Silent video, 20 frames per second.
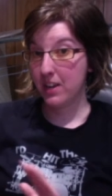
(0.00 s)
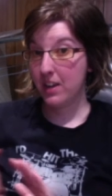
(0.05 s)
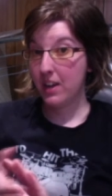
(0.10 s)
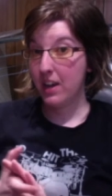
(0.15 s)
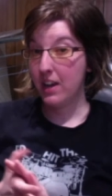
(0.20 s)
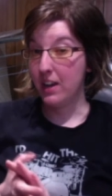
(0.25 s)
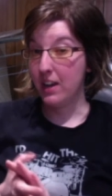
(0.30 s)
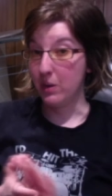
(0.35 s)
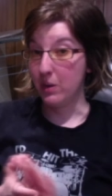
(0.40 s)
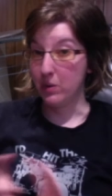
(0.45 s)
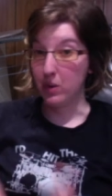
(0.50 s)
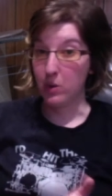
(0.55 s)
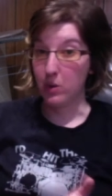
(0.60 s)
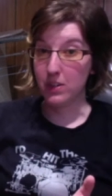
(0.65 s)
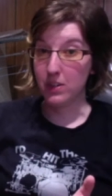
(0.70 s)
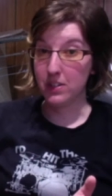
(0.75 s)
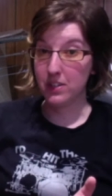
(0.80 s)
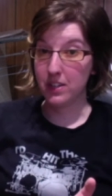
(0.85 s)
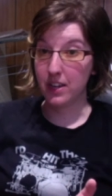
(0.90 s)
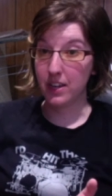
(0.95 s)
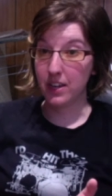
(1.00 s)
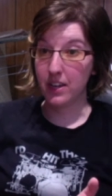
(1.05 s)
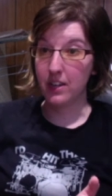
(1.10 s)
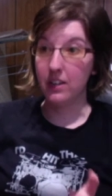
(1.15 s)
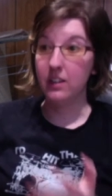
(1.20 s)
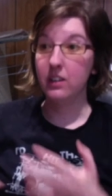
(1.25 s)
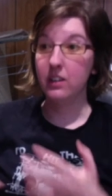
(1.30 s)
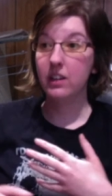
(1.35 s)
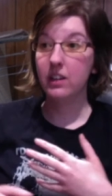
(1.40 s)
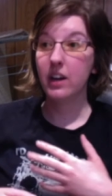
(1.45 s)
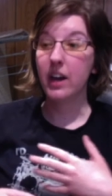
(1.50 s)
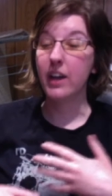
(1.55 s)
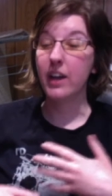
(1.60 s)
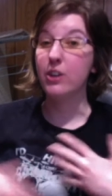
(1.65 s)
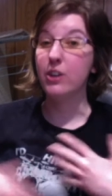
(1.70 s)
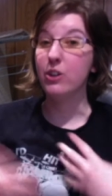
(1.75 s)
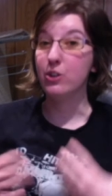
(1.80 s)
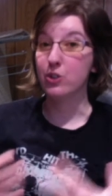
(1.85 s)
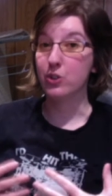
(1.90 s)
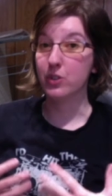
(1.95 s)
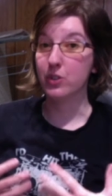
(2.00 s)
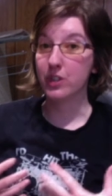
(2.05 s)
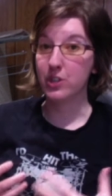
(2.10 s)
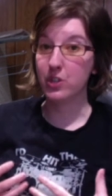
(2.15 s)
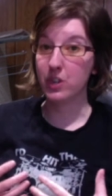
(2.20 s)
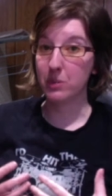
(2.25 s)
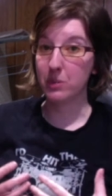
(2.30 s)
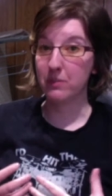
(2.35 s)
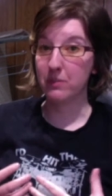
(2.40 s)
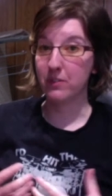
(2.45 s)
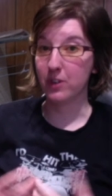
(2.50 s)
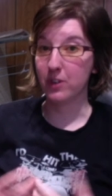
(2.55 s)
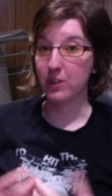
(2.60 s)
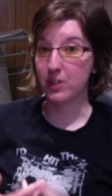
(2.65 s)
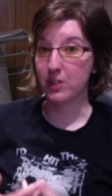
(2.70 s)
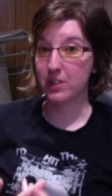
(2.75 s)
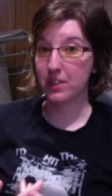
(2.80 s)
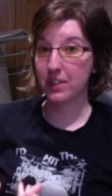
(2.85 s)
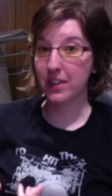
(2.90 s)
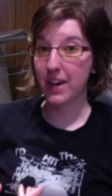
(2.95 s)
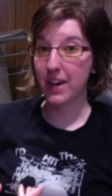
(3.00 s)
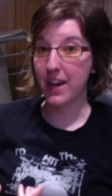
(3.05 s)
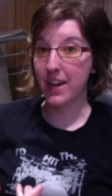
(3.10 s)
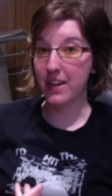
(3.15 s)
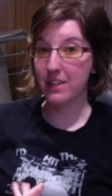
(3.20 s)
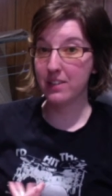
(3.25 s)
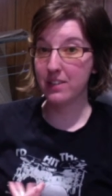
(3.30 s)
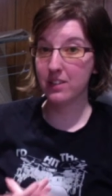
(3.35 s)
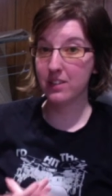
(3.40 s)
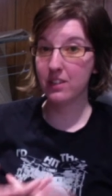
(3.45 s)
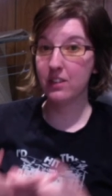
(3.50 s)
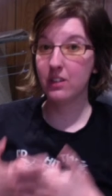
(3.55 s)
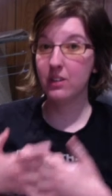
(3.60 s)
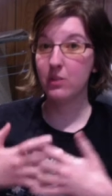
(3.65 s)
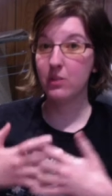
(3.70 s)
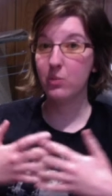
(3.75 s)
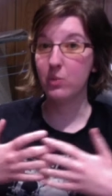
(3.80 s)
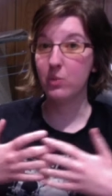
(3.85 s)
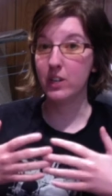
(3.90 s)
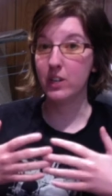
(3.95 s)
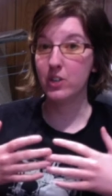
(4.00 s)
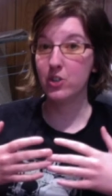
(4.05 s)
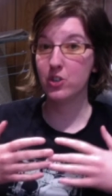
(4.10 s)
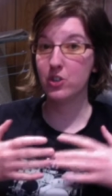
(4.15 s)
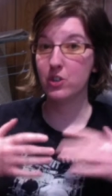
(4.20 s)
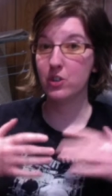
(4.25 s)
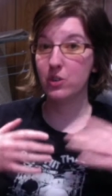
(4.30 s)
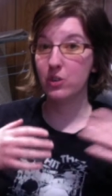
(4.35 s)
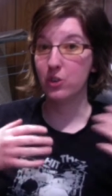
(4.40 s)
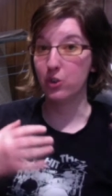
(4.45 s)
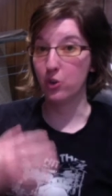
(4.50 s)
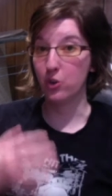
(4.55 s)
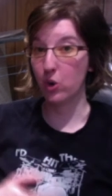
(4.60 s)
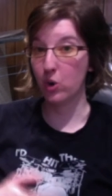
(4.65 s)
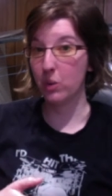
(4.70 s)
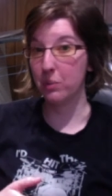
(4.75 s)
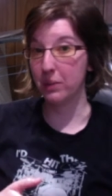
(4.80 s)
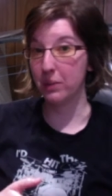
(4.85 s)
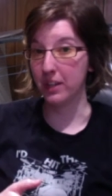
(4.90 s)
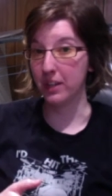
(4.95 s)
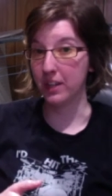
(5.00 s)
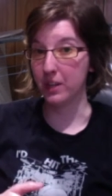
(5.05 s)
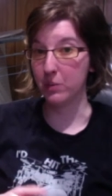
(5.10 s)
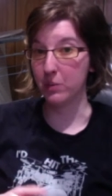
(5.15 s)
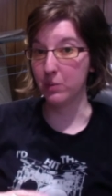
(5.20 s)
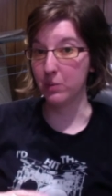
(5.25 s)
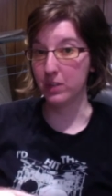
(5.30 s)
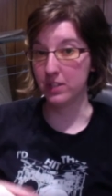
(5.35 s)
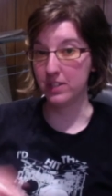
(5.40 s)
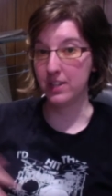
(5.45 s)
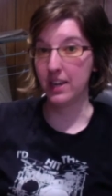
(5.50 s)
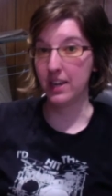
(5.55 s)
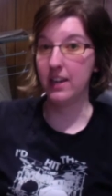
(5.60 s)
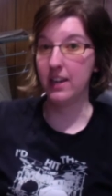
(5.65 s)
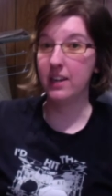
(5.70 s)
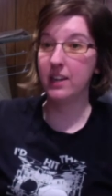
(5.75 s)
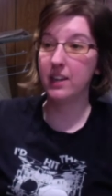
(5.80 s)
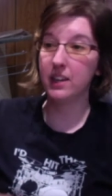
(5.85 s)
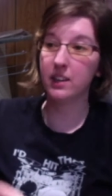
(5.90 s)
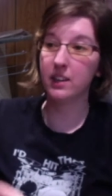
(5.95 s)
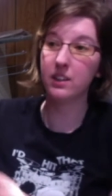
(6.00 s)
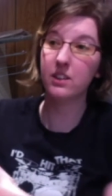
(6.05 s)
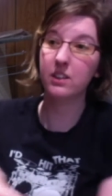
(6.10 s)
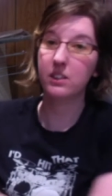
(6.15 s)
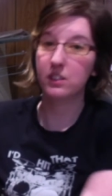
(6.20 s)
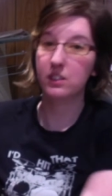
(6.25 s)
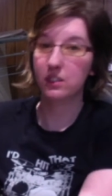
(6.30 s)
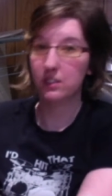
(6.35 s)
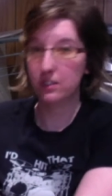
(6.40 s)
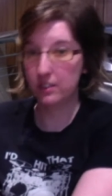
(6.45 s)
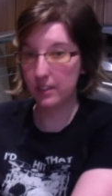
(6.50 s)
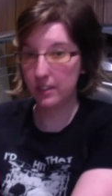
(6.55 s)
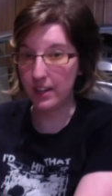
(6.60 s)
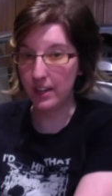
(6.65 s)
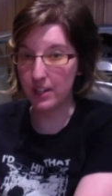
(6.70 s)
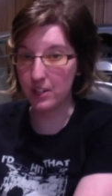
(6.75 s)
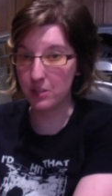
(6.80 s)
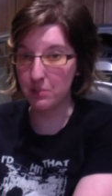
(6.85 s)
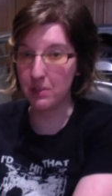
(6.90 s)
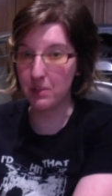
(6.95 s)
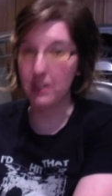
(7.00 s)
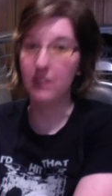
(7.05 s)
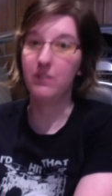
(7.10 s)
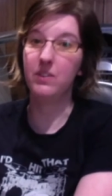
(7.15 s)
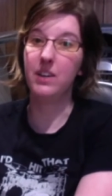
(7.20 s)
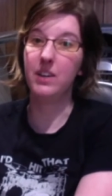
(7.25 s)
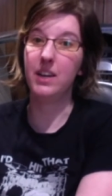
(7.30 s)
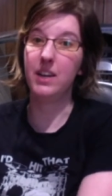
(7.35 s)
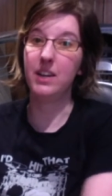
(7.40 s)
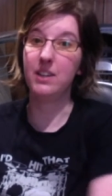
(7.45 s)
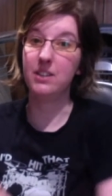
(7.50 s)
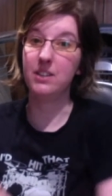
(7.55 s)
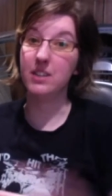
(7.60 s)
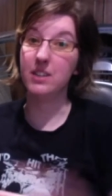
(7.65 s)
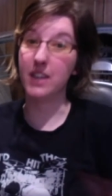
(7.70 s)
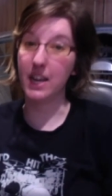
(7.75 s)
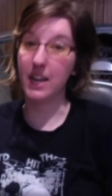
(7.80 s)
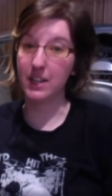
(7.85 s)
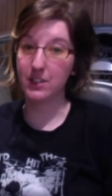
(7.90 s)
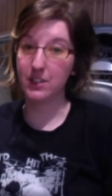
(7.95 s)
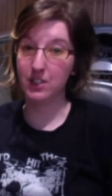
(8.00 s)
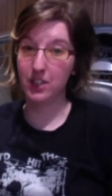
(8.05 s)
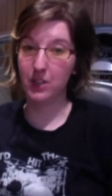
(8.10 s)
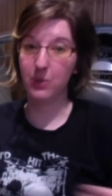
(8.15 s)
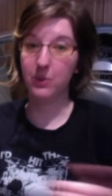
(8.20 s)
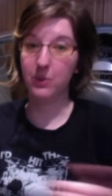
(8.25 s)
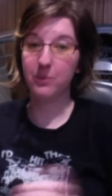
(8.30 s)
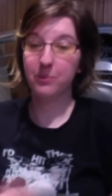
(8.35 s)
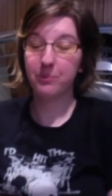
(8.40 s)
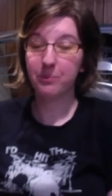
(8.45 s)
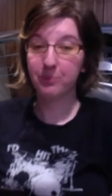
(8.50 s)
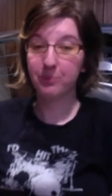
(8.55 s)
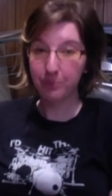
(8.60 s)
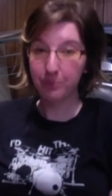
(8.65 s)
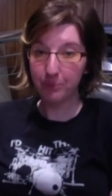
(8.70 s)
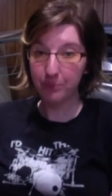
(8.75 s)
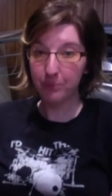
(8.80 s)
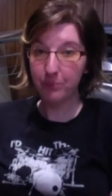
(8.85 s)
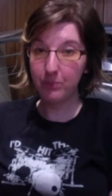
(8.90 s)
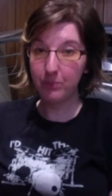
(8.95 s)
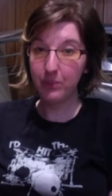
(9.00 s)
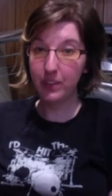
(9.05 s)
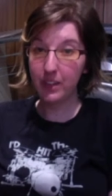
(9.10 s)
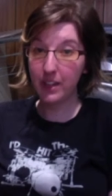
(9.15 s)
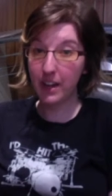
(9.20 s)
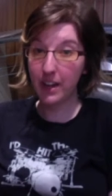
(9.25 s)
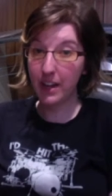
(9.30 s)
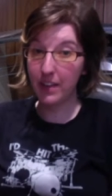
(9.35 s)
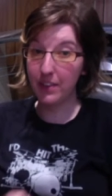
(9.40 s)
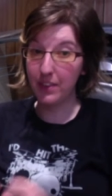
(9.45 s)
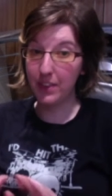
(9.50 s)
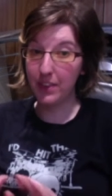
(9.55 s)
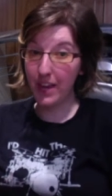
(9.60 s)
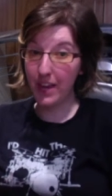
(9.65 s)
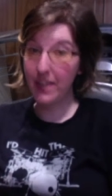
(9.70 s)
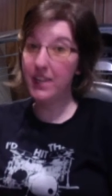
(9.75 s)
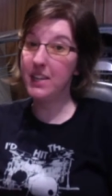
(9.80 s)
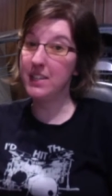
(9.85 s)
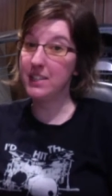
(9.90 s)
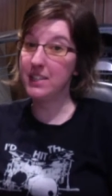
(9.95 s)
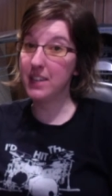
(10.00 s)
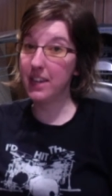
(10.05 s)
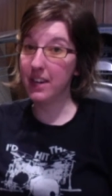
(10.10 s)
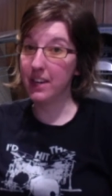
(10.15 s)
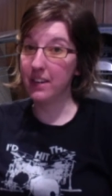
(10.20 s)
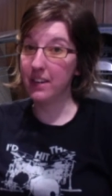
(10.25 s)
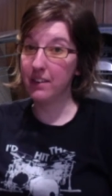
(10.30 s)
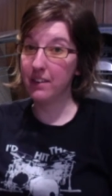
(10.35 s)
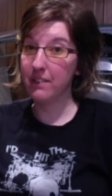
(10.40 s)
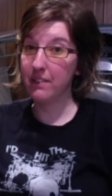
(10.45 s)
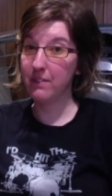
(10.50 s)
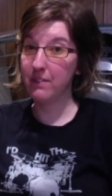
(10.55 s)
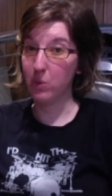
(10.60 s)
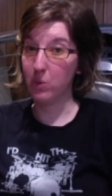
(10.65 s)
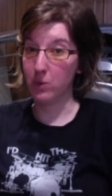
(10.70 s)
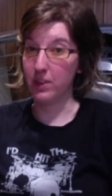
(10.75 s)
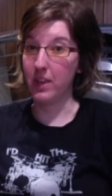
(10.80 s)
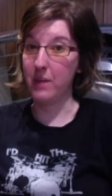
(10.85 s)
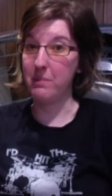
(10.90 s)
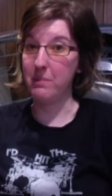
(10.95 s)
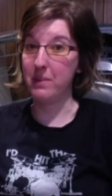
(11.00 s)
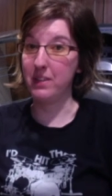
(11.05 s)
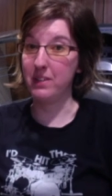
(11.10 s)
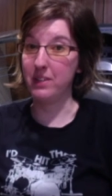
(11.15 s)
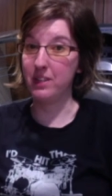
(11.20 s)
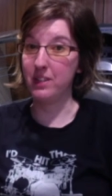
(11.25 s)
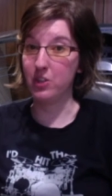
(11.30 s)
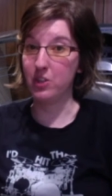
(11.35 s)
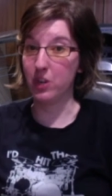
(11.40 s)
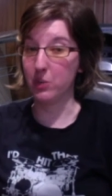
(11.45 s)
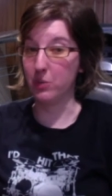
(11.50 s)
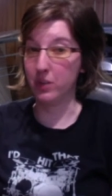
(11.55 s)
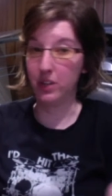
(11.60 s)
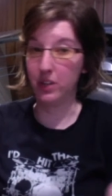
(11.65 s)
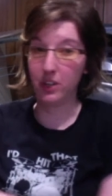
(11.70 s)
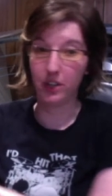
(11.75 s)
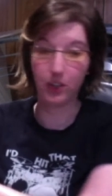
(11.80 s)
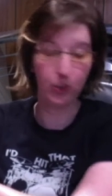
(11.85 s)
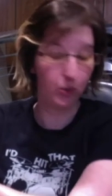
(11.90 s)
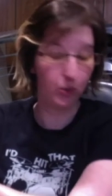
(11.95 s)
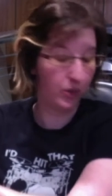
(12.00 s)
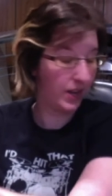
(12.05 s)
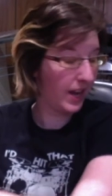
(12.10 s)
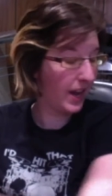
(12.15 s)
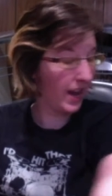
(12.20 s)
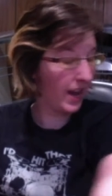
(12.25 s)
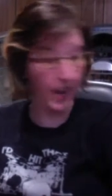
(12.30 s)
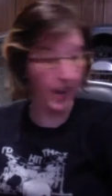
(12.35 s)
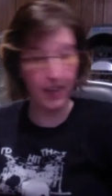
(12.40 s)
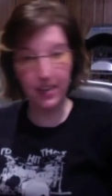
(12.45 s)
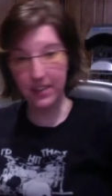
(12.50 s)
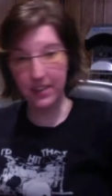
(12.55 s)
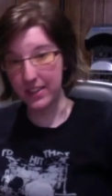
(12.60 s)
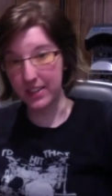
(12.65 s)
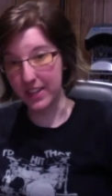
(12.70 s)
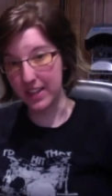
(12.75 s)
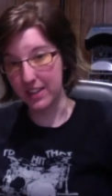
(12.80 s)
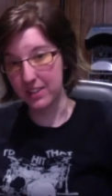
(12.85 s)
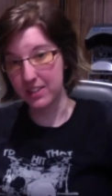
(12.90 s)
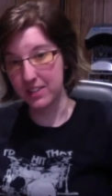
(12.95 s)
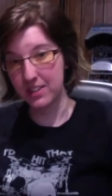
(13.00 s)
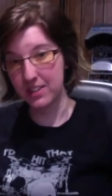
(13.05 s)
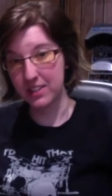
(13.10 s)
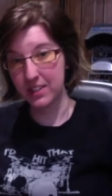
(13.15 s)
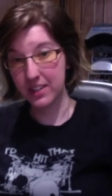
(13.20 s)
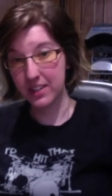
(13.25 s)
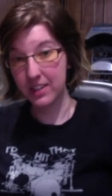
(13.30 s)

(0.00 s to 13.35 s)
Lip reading: And I would always say, I usually ship first class, which normally would take X amount of days to get to you. And that is it for that message. I wouldn't include anything else.